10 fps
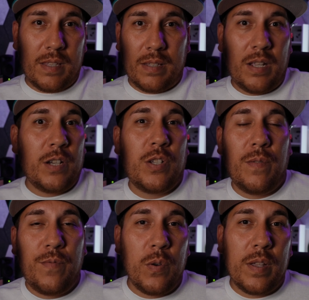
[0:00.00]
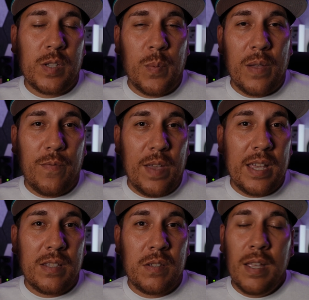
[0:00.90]
the touch to focus on my
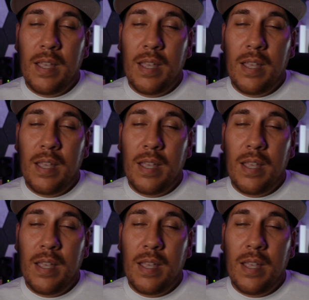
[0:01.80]
face.